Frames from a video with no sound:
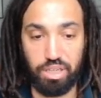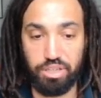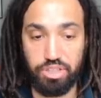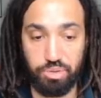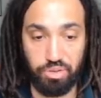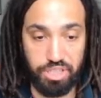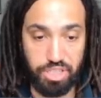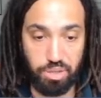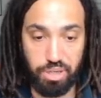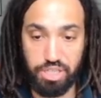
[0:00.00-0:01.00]
So we've got this
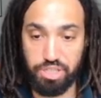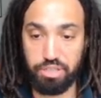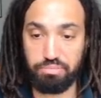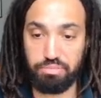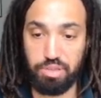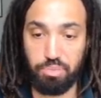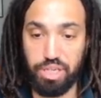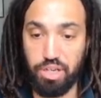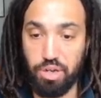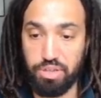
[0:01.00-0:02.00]
equation, and we
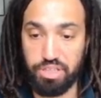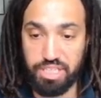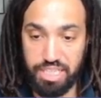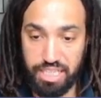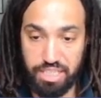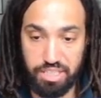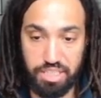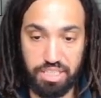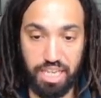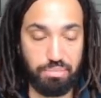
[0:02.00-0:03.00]
know that the t's are the
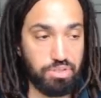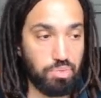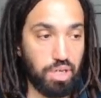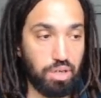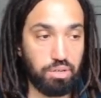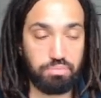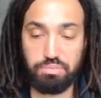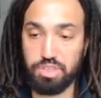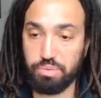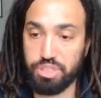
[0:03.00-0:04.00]
same as well,
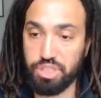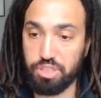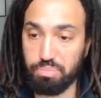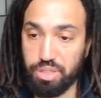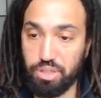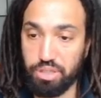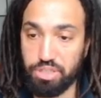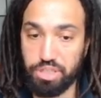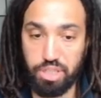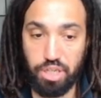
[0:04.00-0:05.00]
so we should be
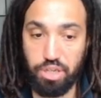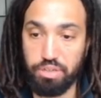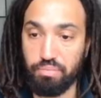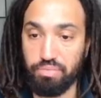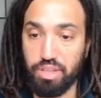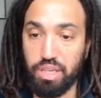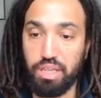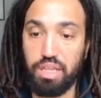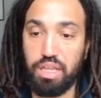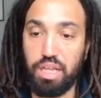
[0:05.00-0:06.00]
good to go.
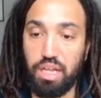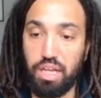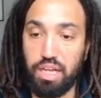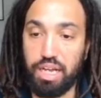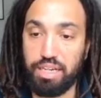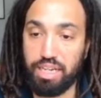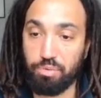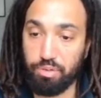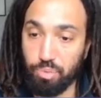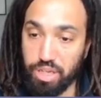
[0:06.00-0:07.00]
And
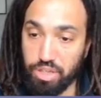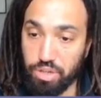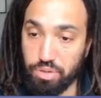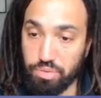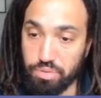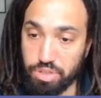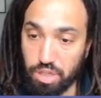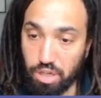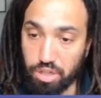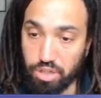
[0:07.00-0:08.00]
then if we use
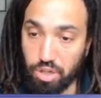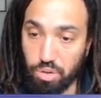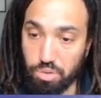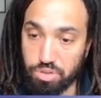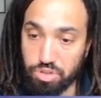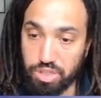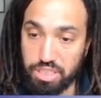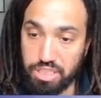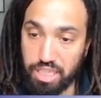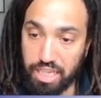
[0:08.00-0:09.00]
our good old
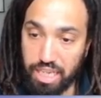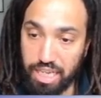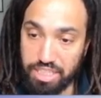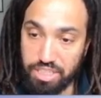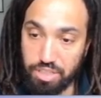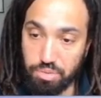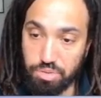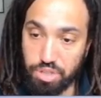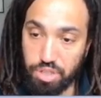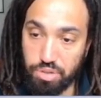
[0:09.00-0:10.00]
trusty s
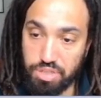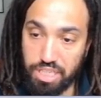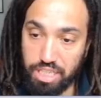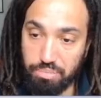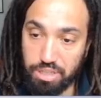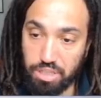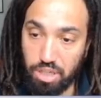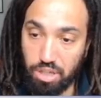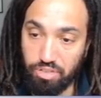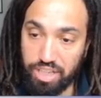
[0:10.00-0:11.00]
equals ut plus a
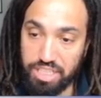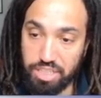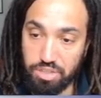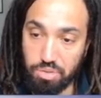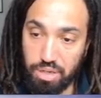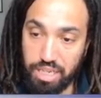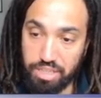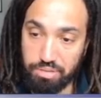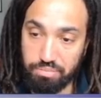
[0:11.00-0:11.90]
half at squared,